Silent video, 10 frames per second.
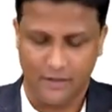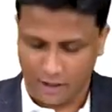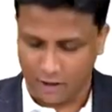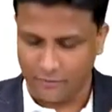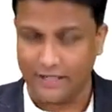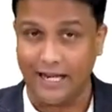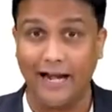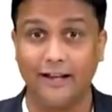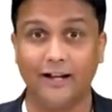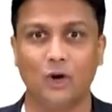How many
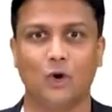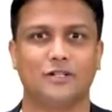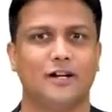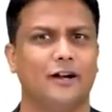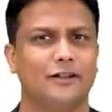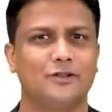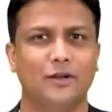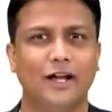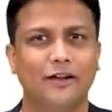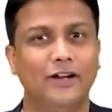anterior intercostal arteries do
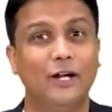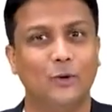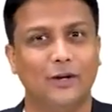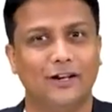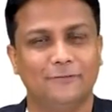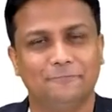you have in total?